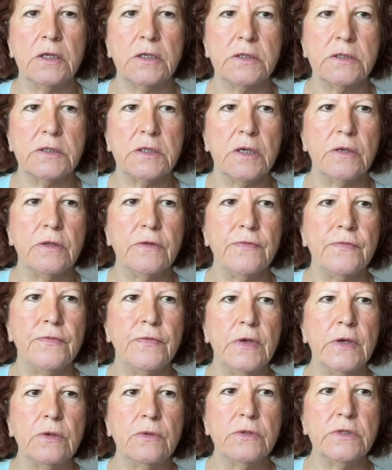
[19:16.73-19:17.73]
So the
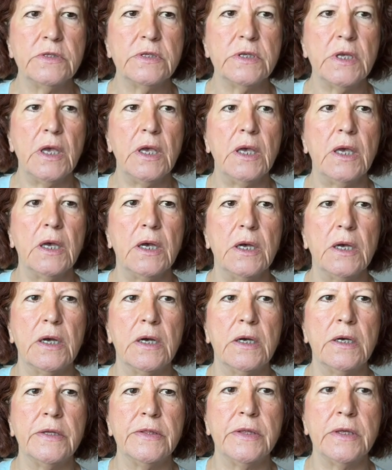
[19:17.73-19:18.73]
fields here
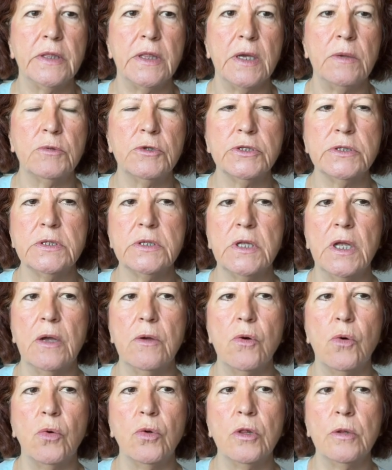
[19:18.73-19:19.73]
are that they want to
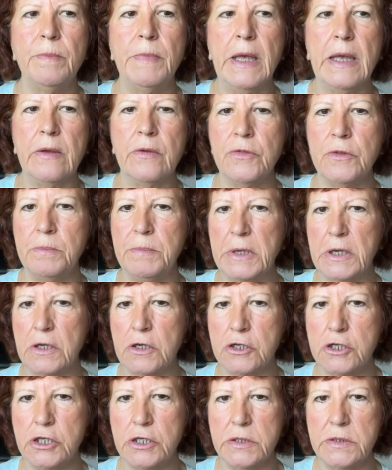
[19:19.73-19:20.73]
know all about the
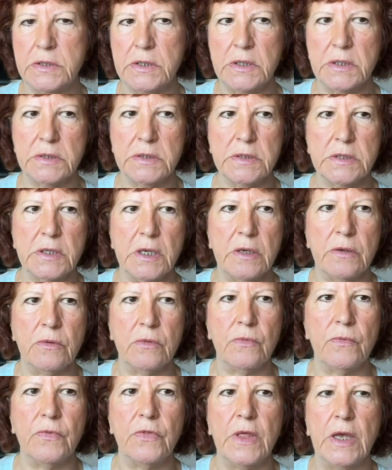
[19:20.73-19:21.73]
purchaser,
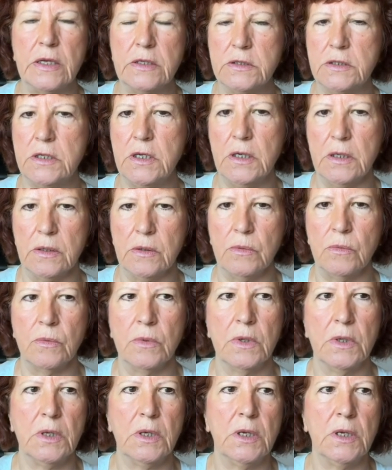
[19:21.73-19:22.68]
so that's you.